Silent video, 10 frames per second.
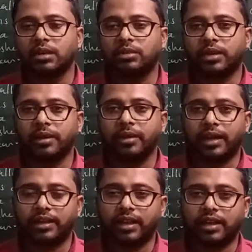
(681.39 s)
okay,
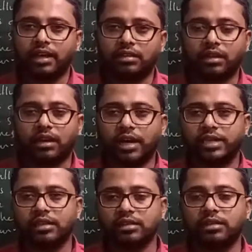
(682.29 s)
their
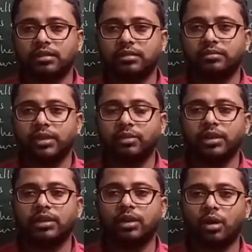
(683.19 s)
interconnection
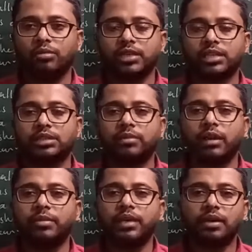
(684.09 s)
between the objects
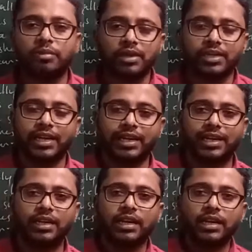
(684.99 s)
will be
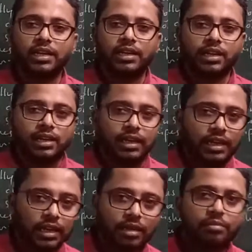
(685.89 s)
represented
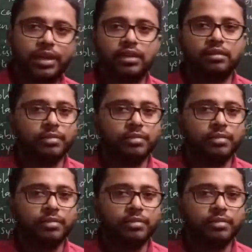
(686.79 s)
in a better